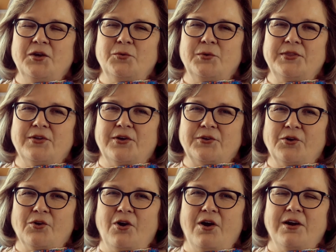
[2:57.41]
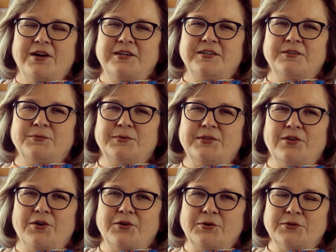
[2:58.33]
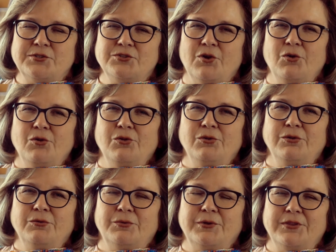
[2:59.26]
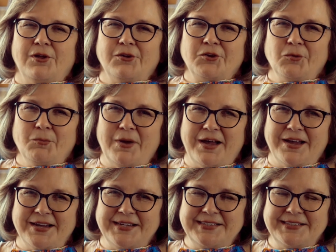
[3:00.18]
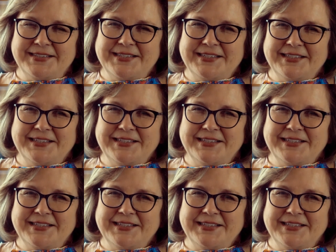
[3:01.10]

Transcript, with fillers: with all your heart, with all your soul, with all your mind.